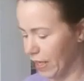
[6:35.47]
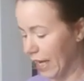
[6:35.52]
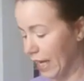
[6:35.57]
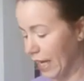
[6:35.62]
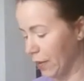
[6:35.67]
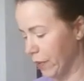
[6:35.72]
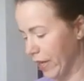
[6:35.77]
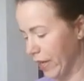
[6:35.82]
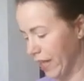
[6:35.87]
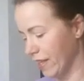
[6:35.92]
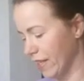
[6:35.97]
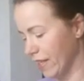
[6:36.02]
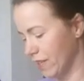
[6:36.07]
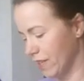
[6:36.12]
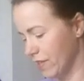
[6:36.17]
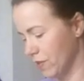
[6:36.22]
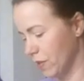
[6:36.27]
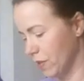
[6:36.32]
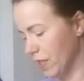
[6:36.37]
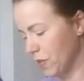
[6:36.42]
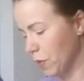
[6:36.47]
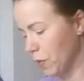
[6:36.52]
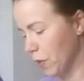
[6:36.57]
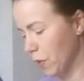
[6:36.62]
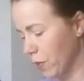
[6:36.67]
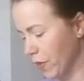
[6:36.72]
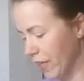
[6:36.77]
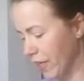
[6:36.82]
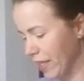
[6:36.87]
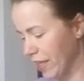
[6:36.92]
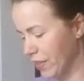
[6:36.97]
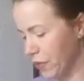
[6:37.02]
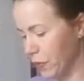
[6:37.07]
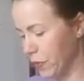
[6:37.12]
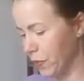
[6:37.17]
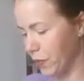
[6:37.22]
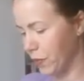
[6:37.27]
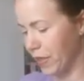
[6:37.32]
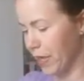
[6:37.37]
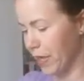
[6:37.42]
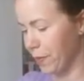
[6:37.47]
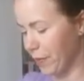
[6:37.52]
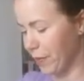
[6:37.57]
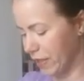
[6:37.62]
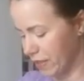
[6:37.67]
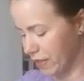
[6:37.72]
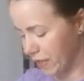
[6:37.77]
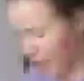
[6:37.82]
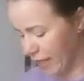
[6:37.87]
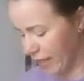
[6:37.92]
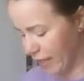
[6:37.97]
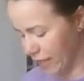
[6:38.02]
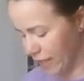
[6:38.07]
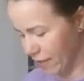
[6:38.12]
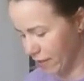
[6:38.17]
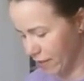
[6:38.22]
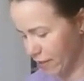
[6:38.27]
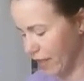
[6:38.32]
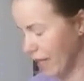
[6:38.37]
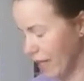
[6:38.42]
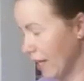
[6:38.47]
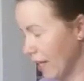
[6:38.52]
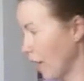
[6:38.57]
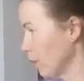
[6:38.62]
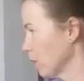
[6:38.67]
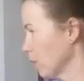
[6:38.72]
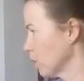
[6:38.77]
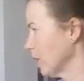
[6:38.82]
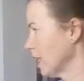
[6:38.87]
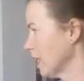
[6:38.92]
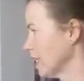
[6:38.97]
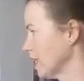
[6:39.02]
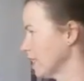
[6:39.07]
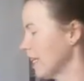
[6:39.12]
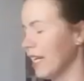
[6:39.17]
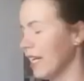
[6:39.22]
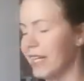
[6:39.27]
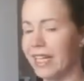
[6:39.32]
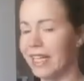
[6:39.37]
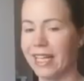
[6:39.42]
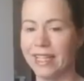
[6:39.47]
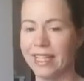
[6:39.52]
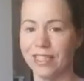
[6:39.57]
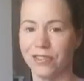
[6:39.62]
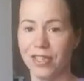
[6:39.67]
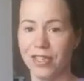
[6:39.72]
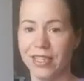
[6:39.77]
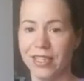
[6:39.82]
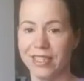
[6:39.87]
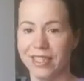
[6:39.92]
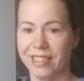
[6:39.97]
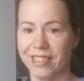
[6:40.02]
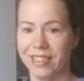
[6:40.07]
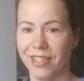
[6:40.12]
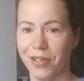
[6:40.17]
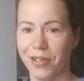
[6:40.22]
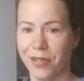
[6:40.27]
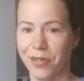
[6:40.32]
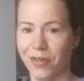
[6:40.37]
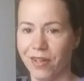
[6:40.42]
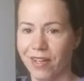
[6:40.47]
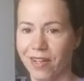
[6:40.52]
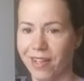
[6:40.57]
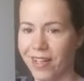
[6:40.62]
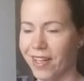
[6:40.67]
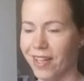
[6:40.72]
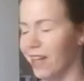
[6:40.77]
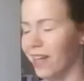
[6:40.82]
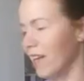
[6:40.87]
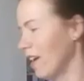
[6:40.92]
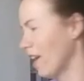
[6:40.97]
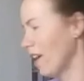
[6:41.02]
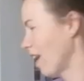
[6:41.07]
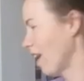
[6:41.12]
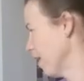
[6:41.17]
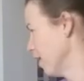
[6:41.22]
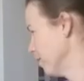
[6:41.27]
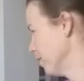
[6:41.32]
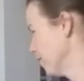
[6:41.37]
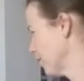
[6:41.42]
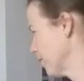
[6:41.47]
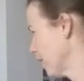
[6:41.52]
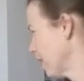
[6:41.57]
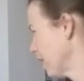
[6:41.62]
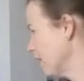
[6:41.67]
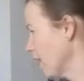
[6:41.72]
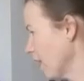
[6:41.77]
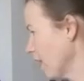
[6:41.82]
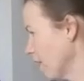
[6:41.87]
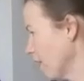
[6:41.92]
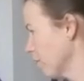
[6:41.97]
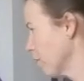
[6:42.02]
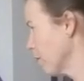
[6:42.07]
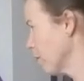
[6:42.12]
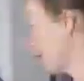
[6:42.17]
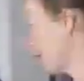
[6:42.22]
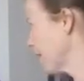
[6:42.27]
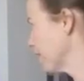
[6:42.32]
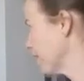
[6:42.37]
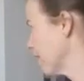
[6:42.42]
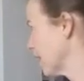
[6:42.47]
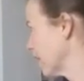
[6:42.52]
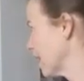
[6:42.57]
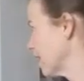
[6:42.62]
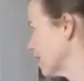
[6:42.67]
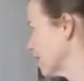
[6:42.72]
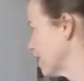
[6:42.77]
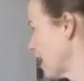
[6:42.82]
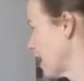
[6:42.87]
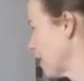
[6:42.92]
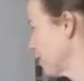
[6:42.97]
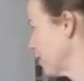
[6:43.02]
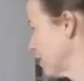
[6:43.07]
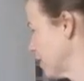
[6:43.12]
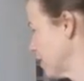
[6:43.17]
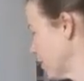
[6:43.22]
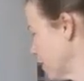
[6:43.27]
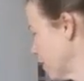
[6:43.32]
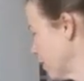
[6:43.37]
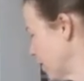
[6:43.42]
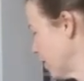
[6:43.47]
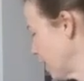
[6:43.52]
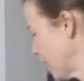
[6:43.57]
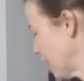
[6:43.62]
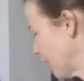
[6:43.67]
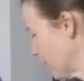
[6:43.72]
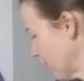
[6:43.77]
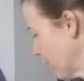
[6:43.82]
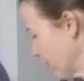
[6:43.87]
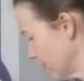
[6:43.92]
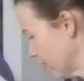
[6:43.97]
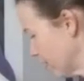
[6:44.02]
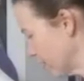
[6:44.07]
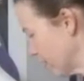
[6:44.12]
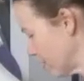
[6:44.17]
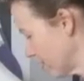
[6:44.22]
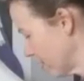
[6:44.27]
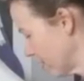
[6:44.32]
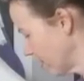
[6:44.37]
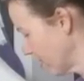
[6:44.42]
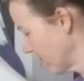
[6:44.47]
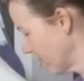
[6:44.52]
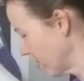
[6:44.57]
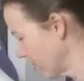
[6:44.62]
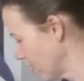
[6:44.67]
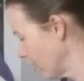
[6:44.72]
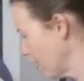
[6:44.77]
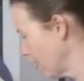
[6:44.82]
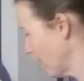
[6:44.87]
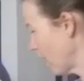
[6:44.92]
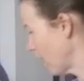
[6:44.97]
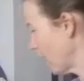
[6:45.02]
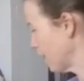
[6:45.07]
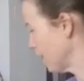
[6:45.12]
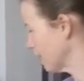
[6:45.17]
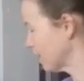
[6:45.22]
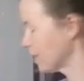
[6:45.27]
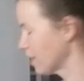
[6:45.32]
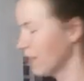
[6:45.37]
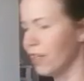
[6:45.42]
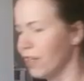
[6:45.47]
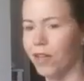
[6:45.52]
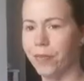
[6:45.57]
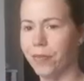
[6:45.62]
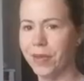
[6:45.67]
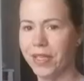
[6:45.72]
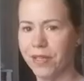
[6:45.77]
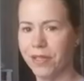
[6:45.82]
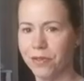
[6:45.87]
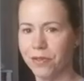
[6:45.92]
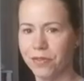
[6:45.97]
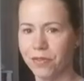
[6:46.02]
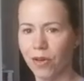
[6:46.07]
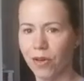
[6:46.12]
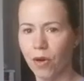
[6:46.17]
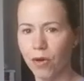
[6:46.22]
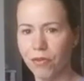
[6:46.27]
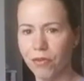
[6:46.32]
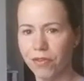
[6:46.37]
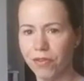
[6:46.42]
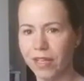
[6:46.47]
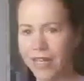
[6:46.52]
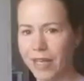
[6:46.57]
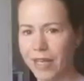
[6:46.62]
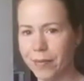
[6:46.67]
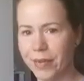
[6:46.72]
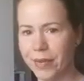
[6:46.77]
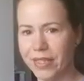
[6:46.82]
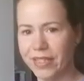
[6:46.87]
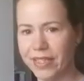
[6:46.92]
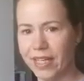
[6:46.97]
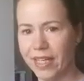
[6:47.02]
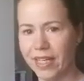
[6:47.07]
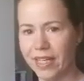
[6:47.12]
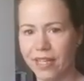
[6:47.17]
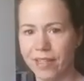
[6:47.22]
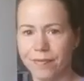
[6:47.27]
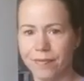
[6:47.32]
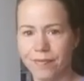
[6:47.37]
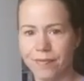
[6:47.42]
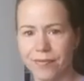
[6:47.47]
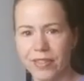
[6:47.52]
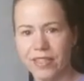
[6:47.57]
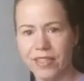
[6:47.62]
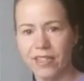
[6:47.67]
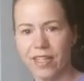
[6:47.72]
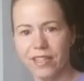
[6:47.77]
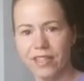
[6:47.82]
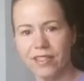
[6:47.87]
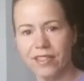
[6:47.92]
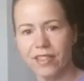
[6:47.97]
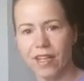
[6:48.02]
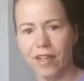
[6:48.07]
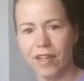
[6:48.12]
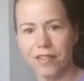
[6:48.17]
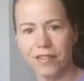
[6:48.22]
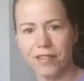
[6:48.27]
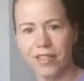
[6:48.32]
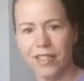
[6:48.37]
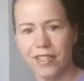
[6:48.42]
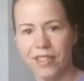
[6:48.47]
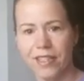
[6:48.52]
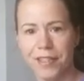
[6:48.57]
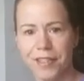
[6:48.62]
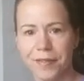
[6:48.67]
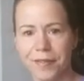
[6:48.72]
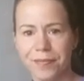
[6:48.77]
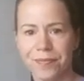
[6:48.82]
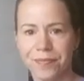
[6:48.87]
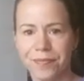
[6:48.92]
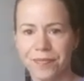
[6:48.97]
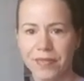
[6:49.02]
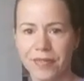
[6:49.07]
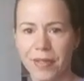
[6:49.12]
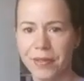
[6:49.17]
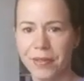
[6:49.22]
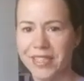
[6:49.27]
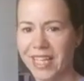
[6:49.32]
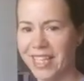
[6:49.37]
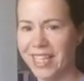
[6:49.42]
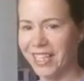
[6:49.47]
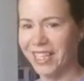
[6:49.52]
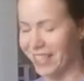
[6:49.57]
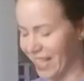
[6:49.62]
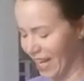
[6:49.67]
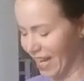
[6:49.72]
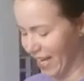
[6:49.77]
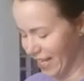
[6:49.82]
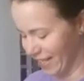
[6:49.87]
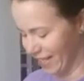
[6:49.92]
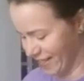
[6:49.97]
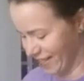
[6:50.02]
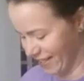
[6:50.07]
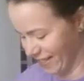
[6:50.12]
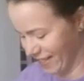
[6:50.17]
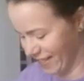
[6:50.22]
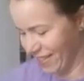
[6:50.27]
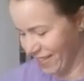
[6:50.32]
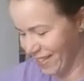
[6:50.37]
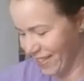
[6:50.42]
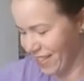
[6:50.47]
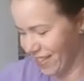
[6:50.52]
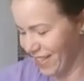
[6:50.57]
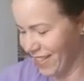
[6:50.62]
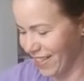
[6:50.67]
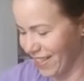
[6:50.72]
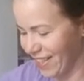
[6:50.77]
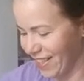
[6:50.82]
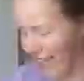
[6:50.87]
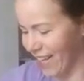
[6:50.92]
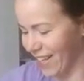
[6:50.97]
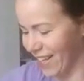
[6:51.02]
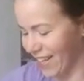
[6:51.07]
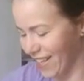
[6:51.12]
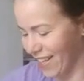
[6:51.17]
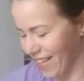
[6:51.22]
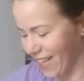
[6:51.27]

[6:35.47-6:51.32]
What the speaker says: anyway, that's what we're gonna do, and I'm excited, and I was really excited to get these dresses though. None of them have like the satin material and all this. This could all be used for overlay, but it's not soft. It would take you days. Yeah.